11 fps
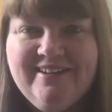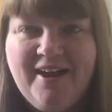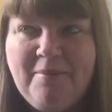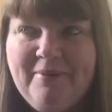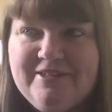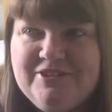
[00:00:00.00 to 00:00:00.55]

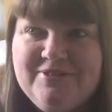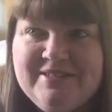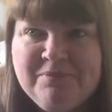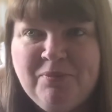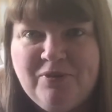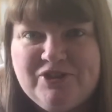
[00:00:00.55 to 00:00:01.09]
I might do this
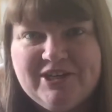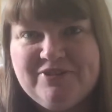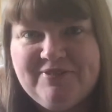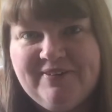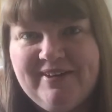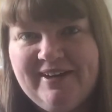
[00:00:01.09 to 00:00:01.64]
project
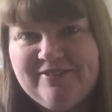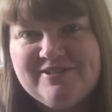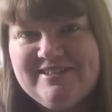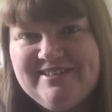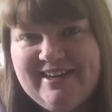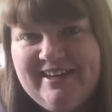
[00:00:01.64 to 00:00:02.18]
around the house
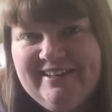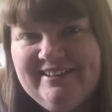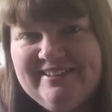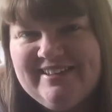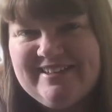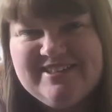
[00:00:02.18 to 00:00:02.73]
today.
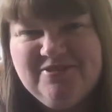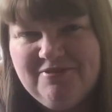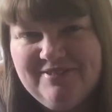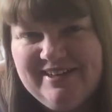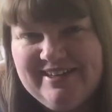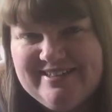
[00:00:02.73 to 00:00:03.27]
That's not
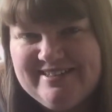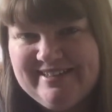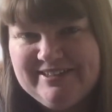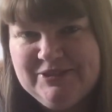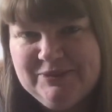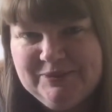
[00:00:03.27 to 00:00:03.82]
really his thing
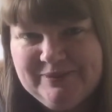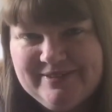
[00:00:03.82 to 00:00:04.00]
at all.